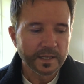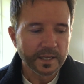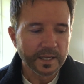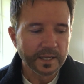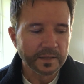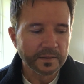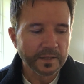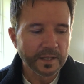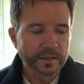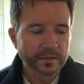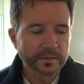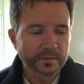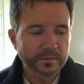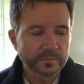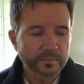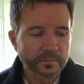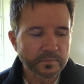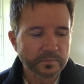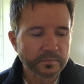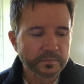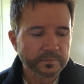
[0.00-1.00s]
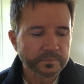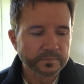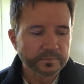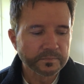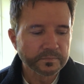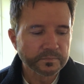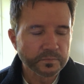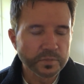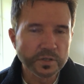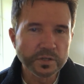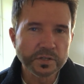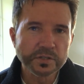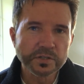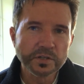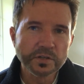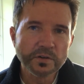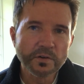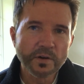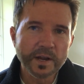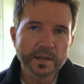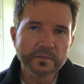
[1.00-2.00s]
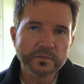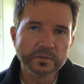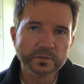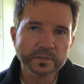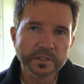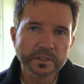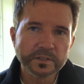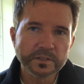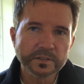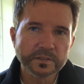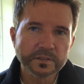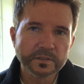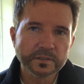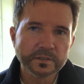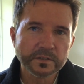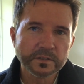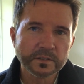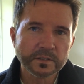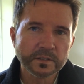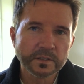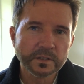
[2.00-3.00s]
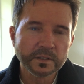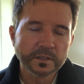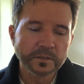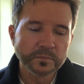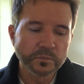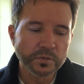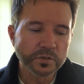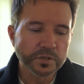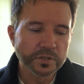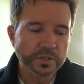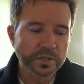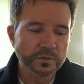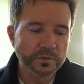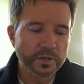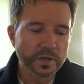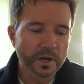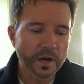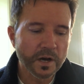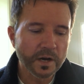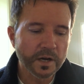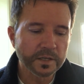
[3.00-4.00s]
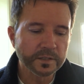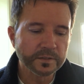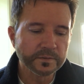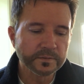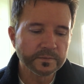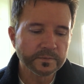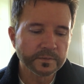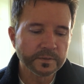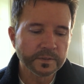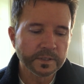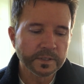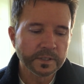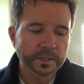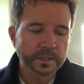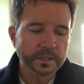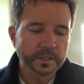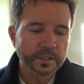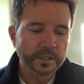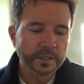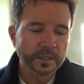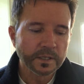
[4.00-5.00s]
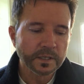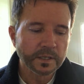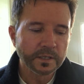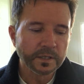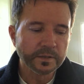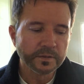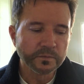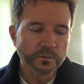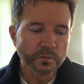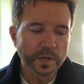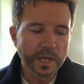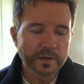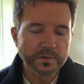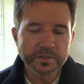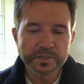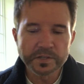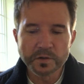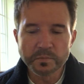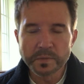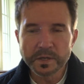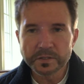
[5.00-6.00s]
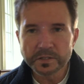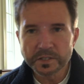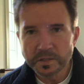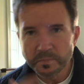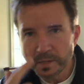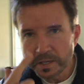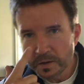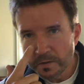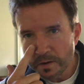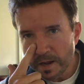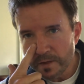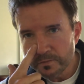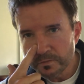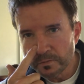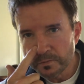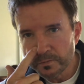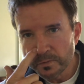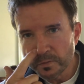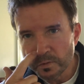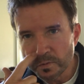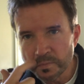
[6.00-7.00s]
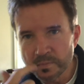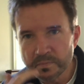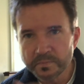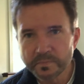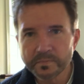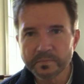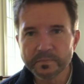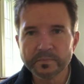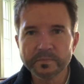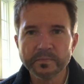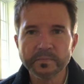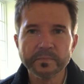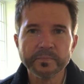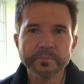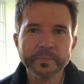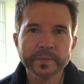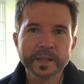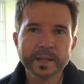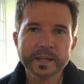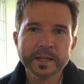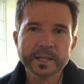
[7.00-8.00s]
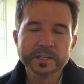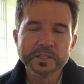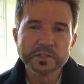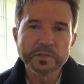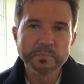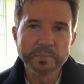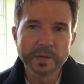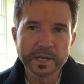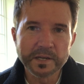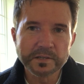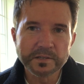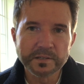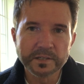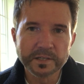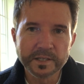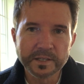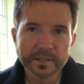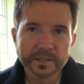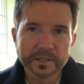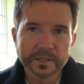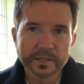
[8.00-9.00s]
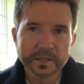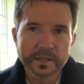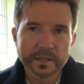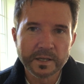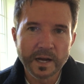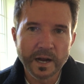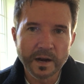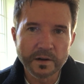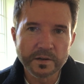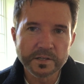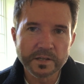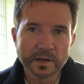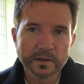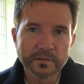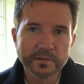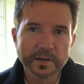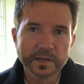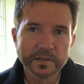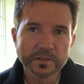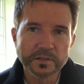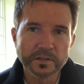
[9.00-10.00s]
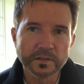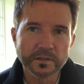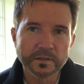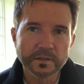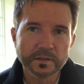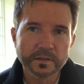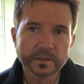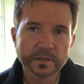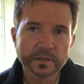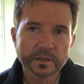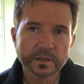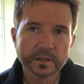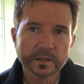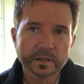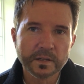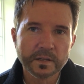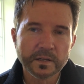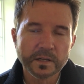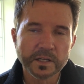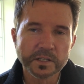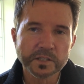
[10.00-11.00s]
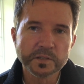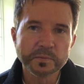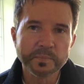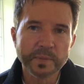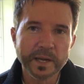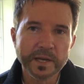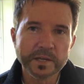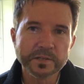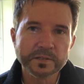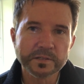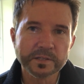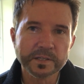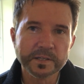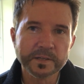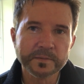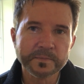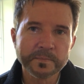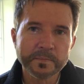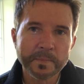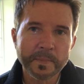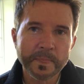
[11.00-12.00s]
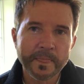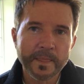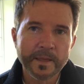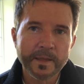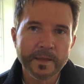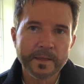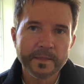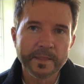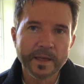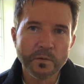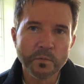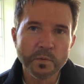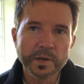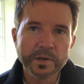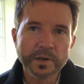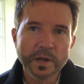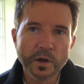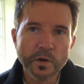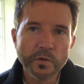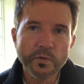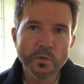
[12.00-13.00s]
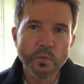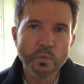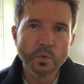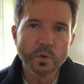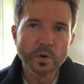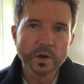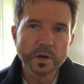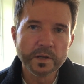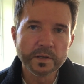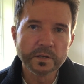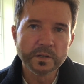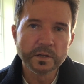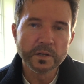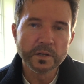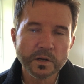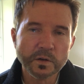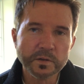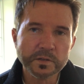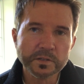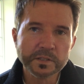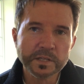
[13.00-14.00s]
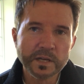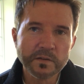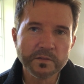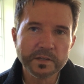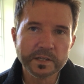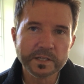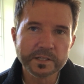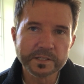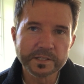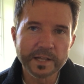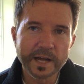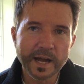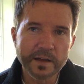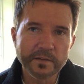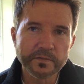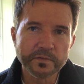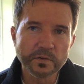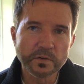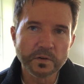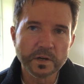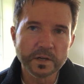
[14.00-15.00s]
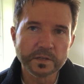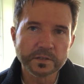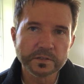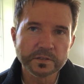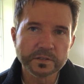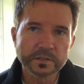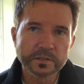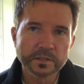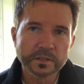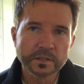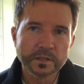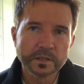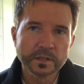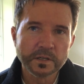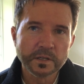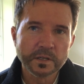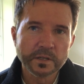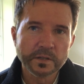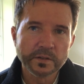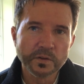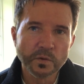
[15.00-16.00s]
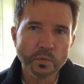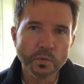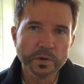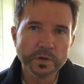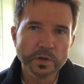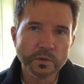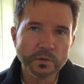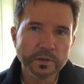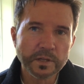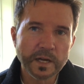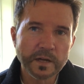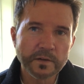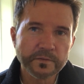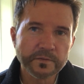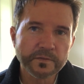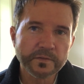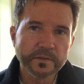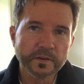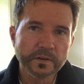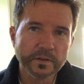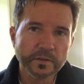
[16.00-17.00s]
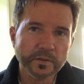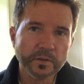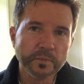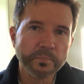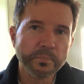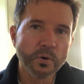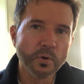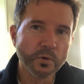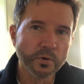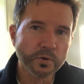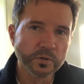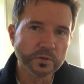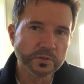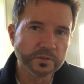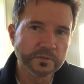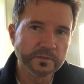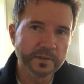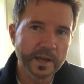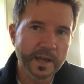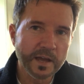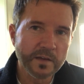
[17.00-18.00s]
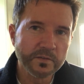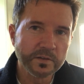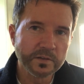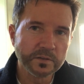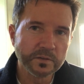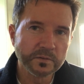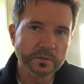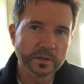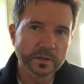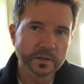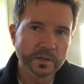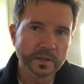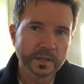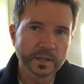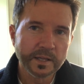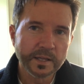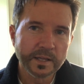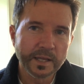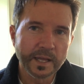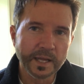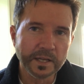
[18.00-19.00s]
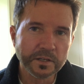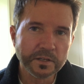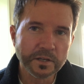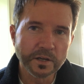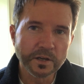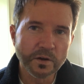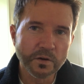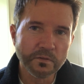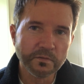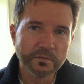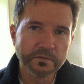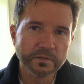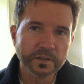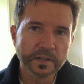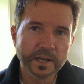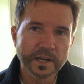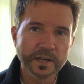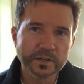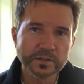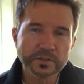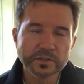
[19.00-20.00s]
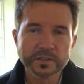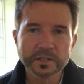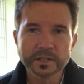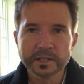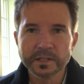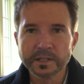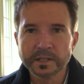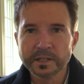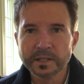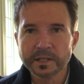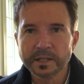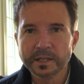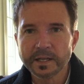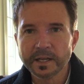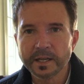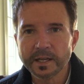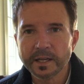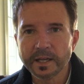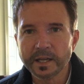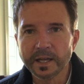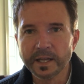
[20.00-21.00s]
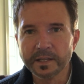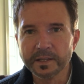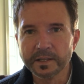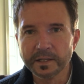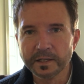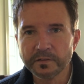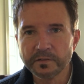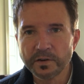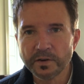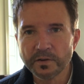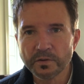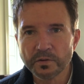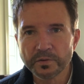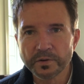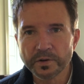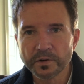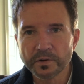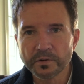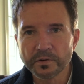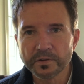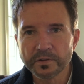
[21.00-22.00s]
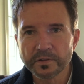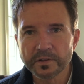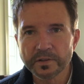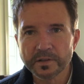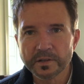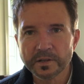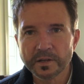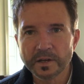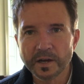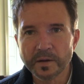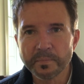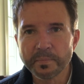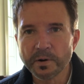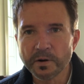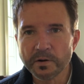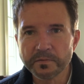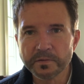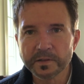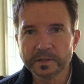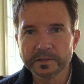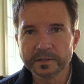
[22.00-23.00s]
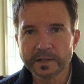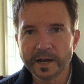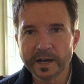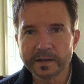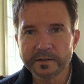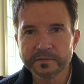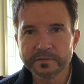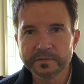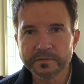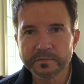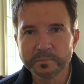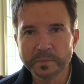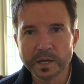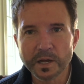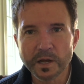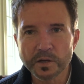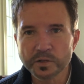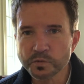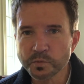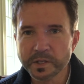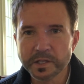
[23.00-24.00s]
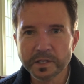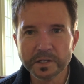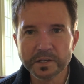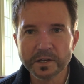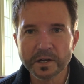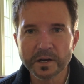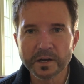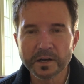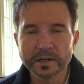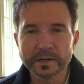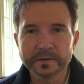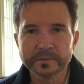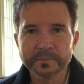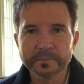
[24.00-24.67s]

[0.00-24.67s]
And then pursue gratefulness. Pursue God. Uh, we have so much to be grateful for, especially our salvation, especially that we know the one who has given his life for us, the one who left the portals of heaven and took on flesh and lived here on earth a perfect life because we could not,